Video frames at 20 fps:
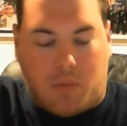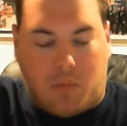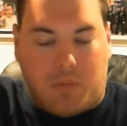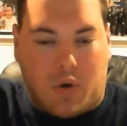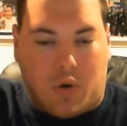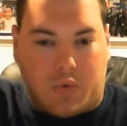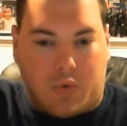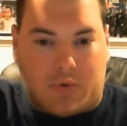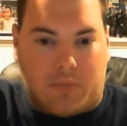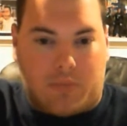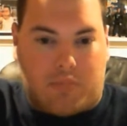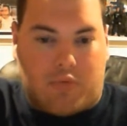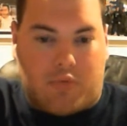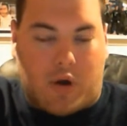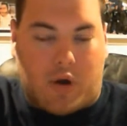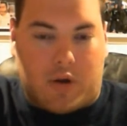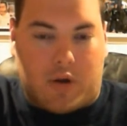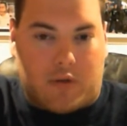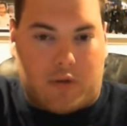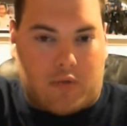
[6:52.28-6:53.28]

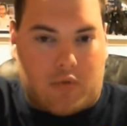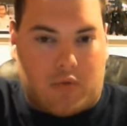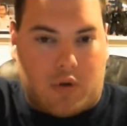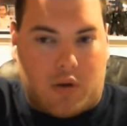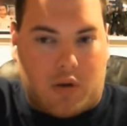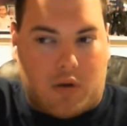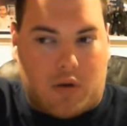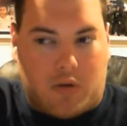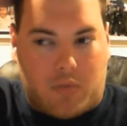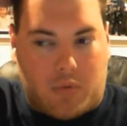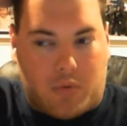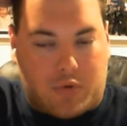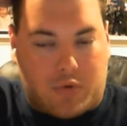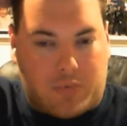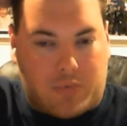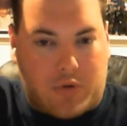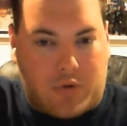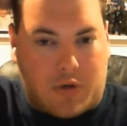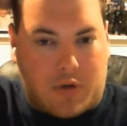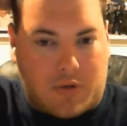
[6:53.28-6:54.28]
post-product 3D or
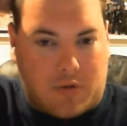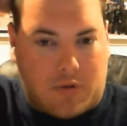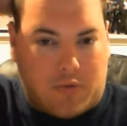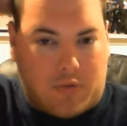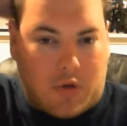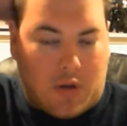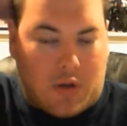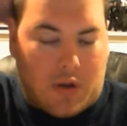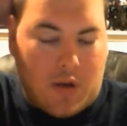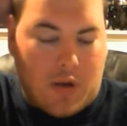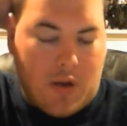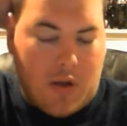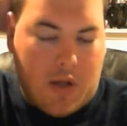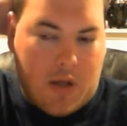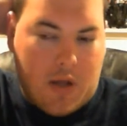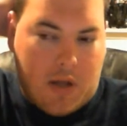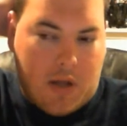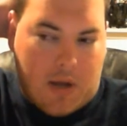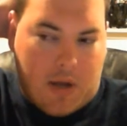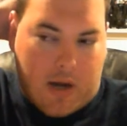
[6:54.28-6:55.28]
post-production 3D.
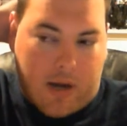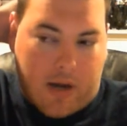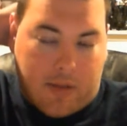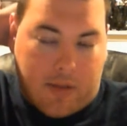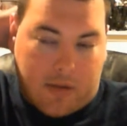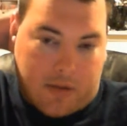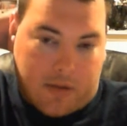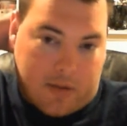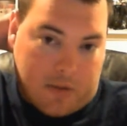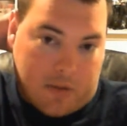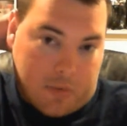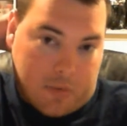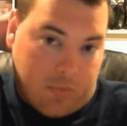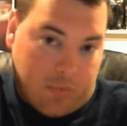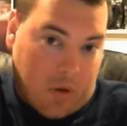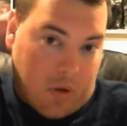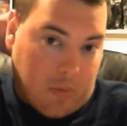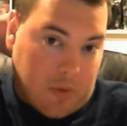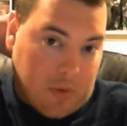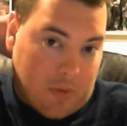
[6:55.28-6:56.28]
I think this is
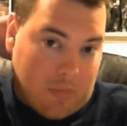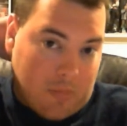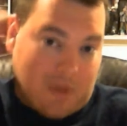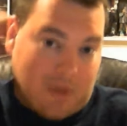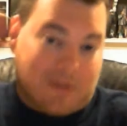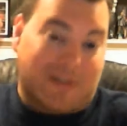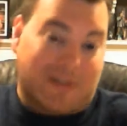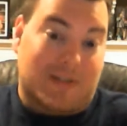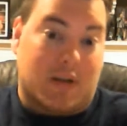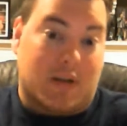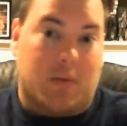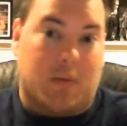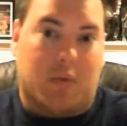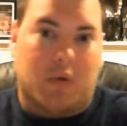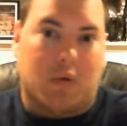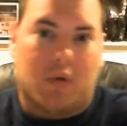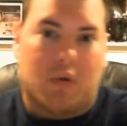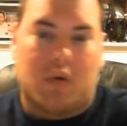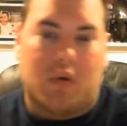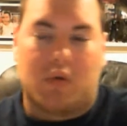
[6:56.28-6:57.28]
probably the best
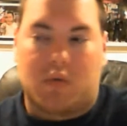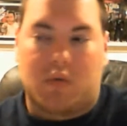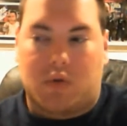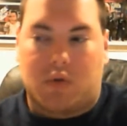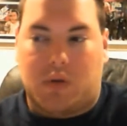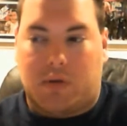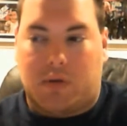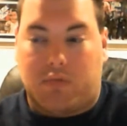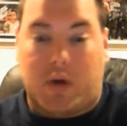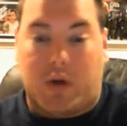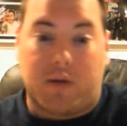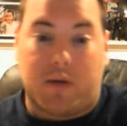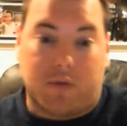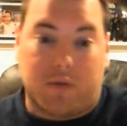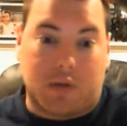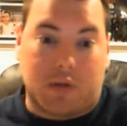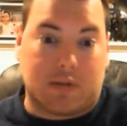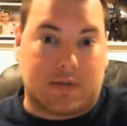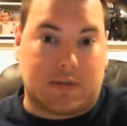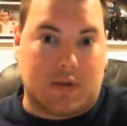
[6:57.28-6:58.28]
example, and
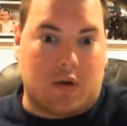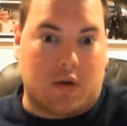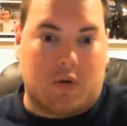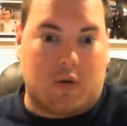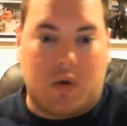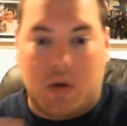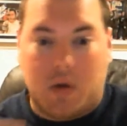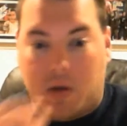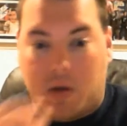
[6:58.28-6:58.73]
rightfully so.